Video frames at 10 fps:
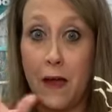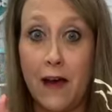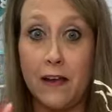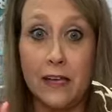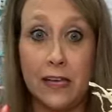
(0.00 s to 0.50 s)

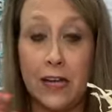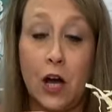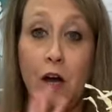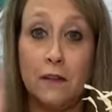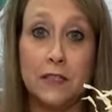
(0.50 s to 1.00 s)
out and get
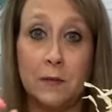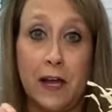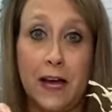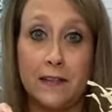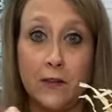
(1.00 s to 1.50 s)
all the
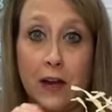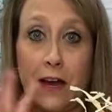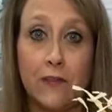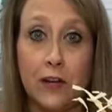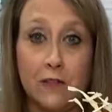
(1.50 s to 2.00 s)
supplies for
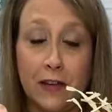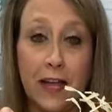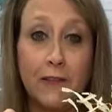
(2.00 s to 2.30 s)
every